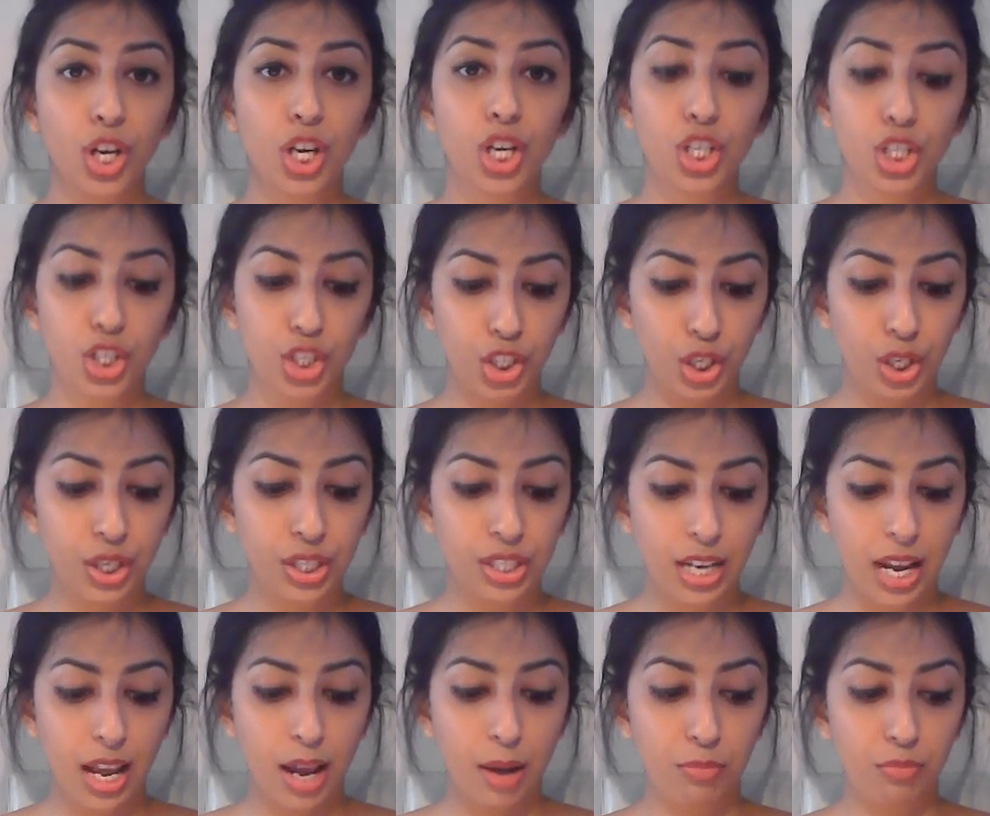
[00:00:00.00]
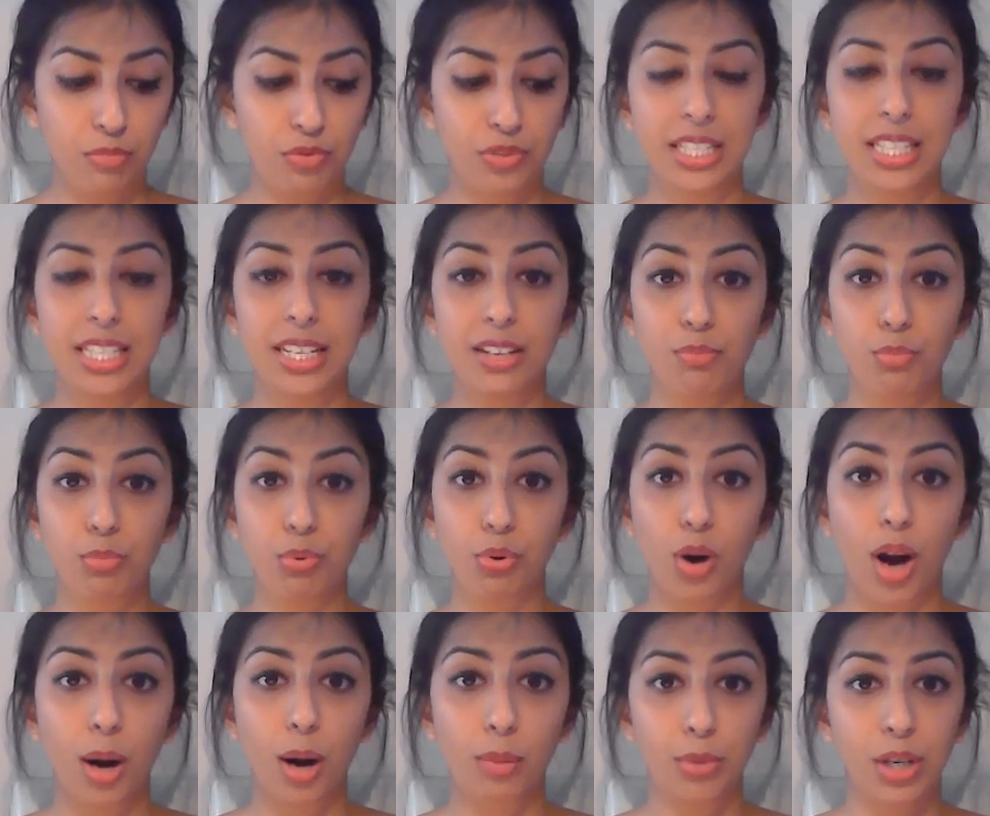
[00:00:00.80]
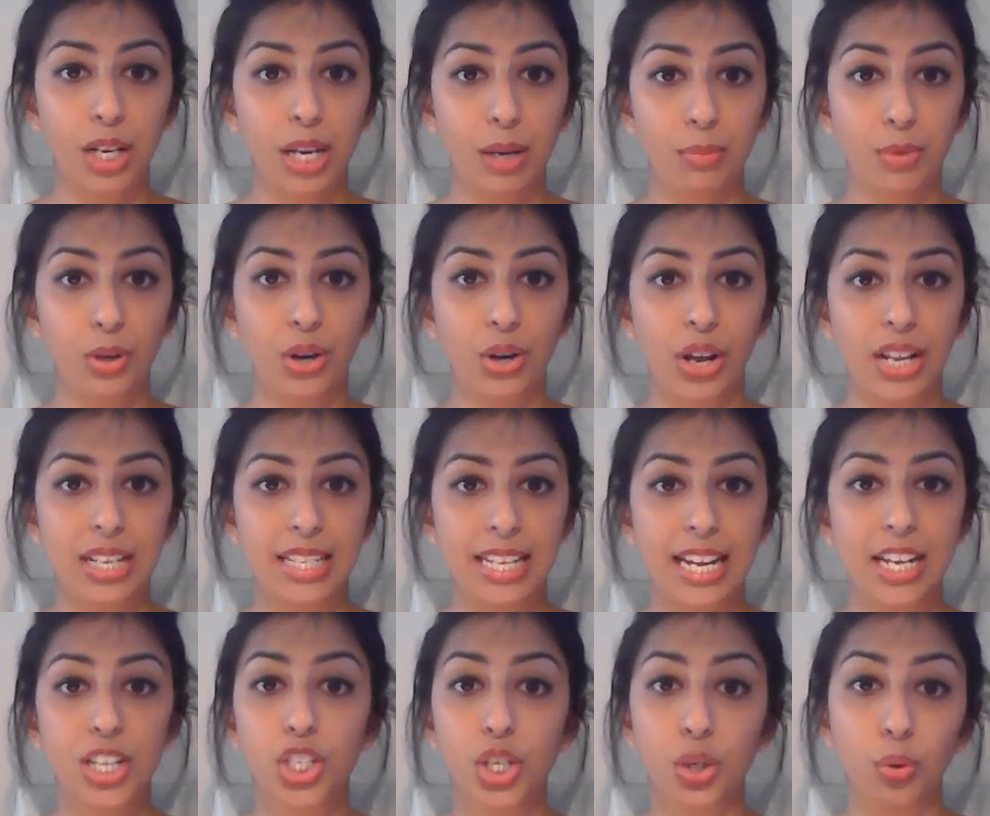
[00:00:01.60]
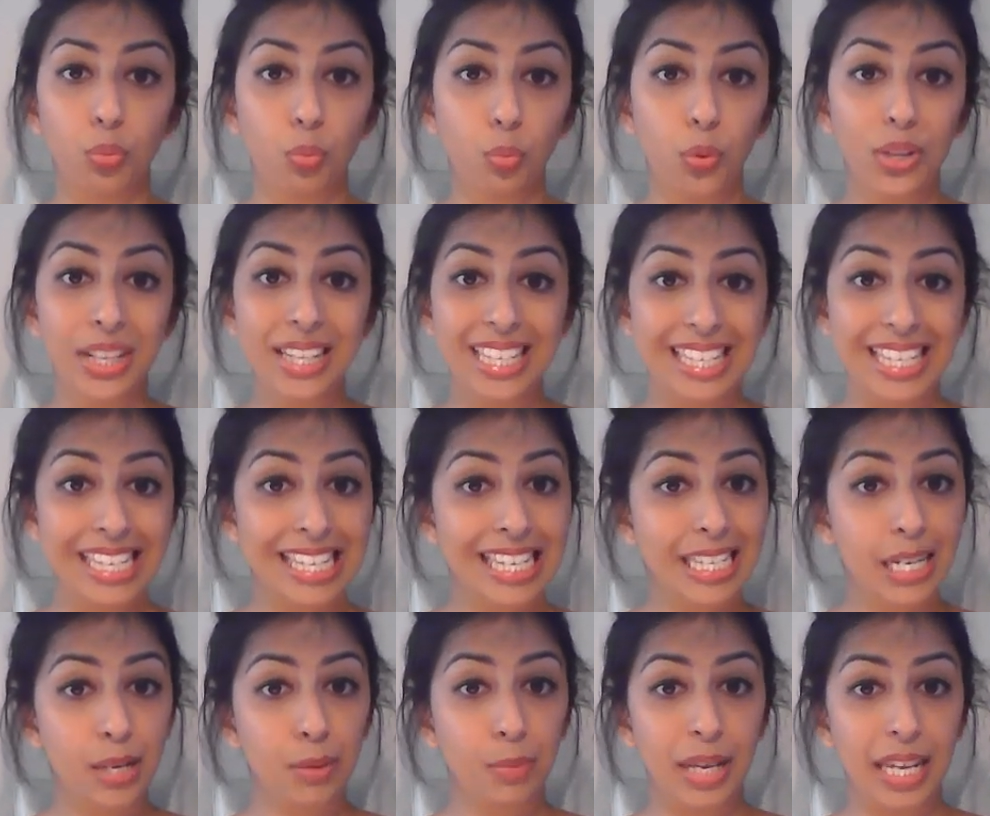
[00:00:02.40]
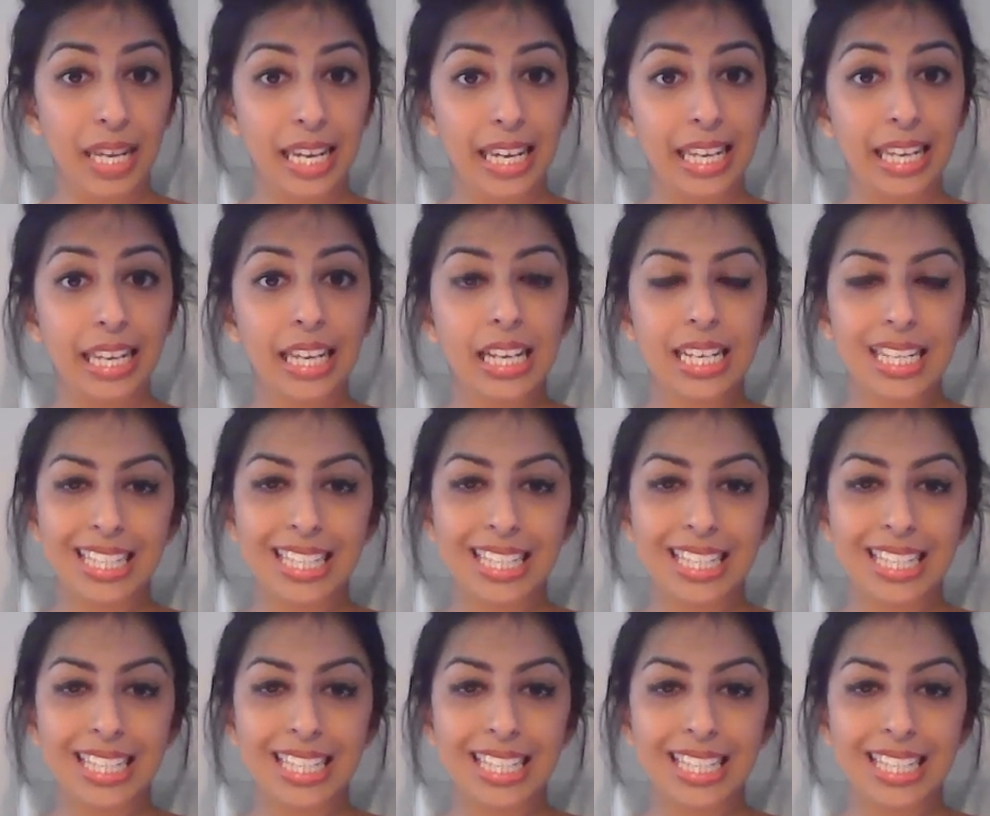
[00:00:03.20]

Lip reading: should receive primary immunisation with DTP.